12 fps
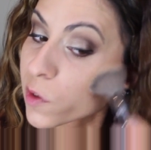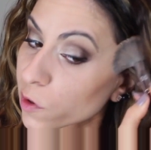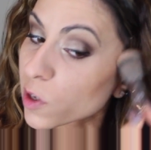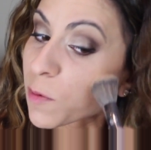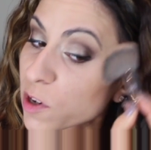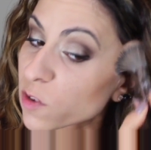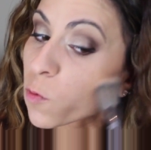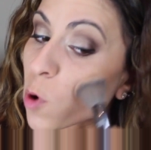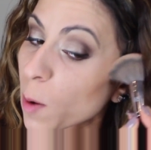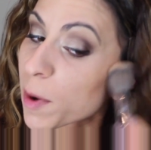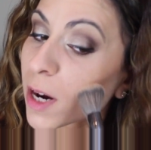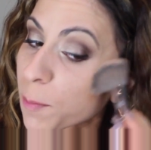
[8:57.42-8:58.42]
So just
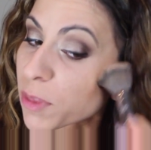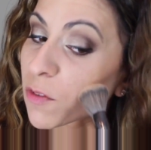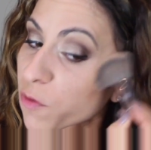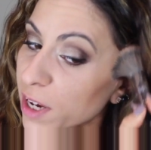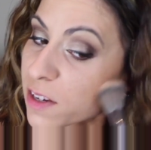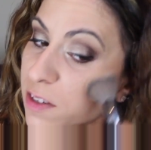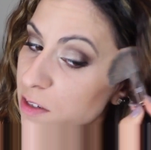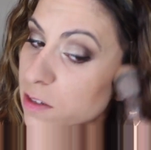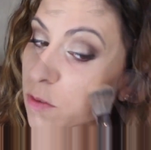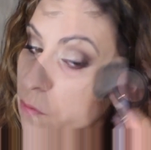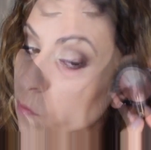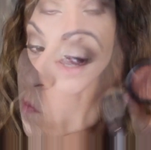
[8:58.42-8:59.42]
warming up the
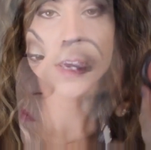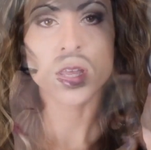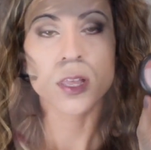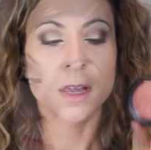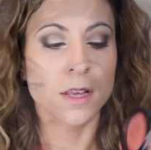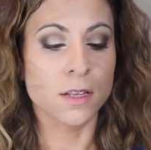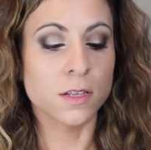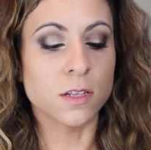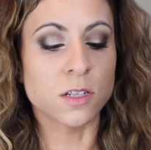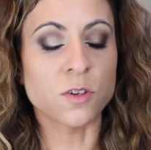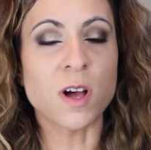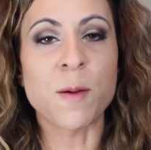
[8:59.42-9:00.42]
face.
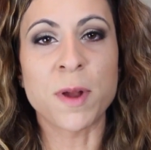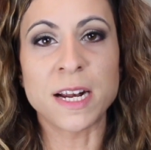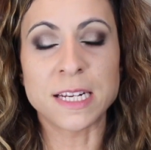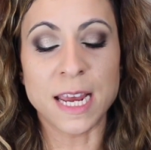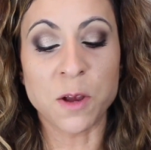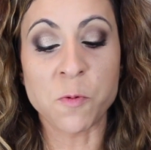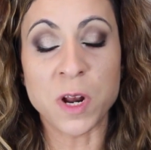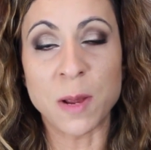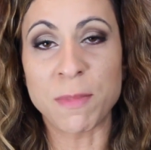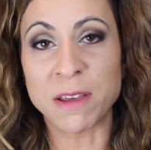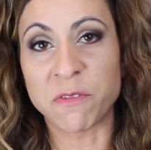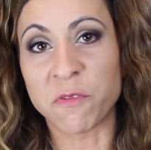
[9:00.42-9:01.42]
So I'm going to take one
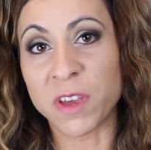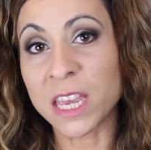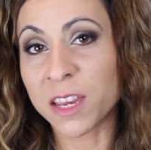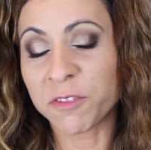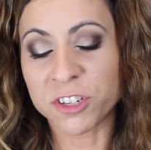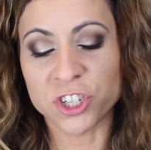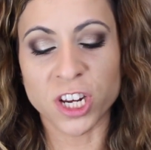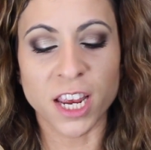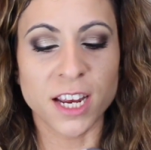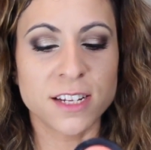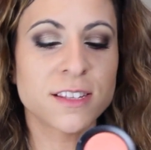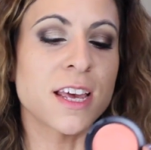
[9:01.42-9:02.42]
of my favorite
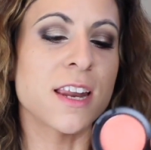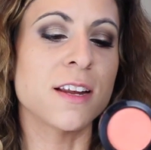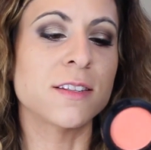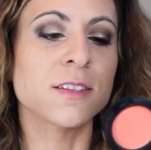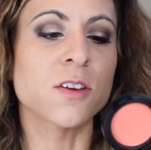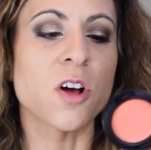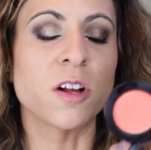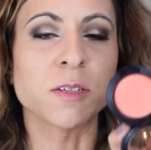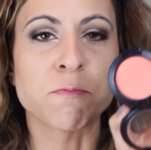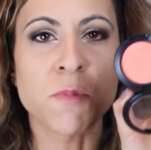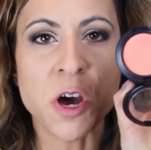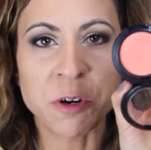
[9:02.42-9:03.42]
shades and it's
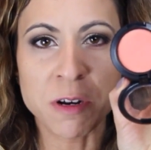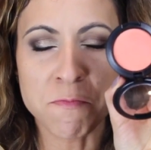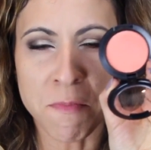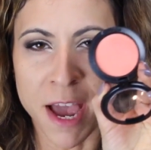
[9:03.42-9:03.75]
called Modern